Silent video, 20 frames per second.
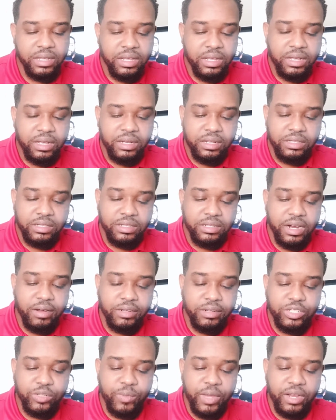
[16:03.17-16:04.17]
the cherry
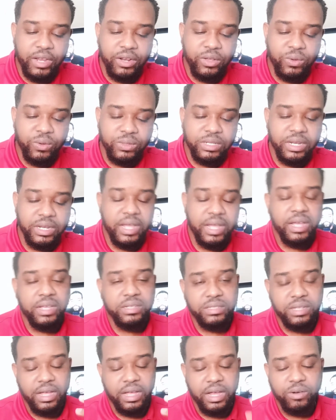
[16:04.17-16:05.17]
tomatoes, it
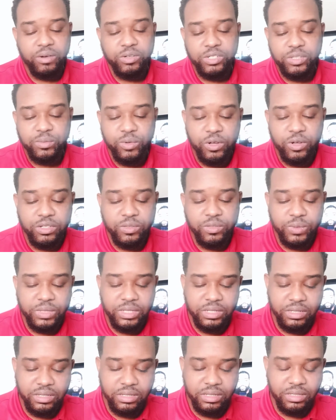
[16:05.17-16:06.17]
has the Irish moss, which
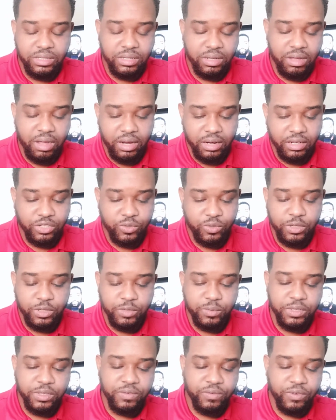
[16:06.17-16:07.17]
is the condrus
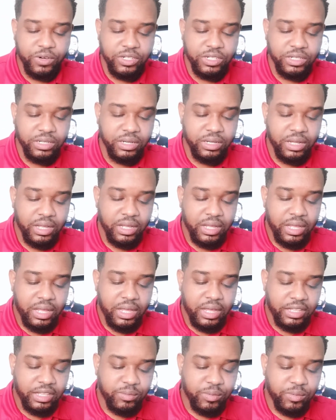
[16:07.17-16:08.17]
crispus version.
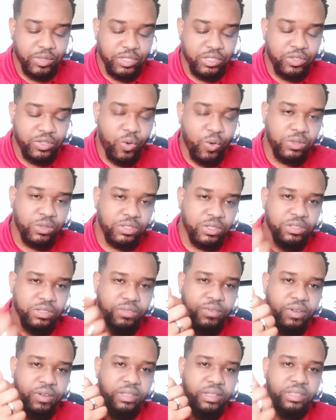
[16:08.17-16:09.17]
It's been soaked, so it's
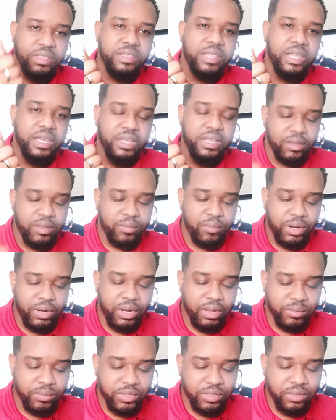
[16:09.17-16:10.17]
very thick and
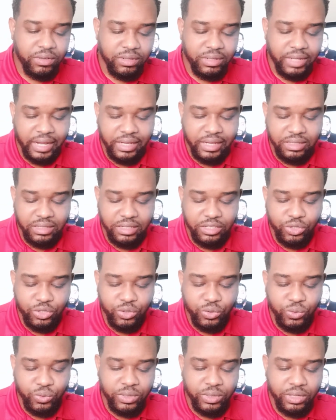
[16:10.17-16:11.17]
plumped, nicely
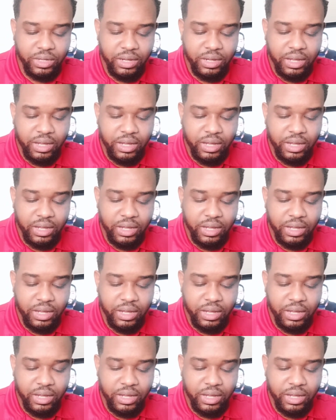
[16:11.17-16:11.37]
chewed.